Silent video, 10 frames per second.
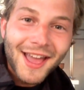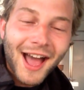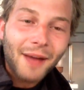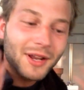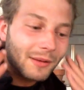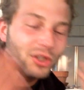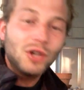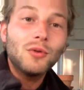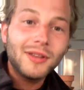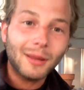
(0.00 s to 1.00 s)
I mean, I'm
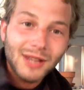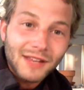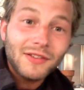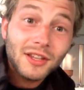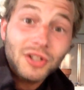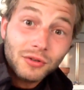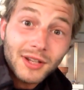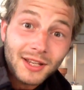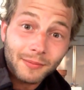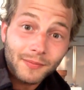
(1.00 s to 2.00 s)
doing, I'm living the
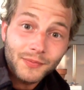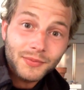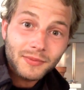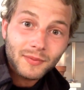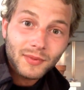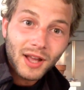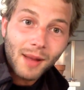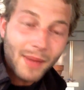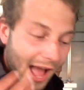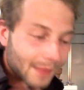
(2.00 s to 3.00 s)
dream.
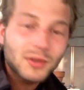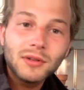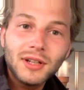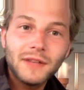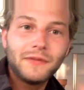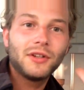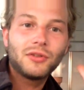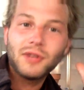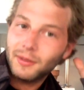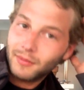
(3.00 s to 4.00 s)
I'm absolutely living the
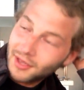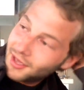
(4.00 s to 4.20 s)
dream.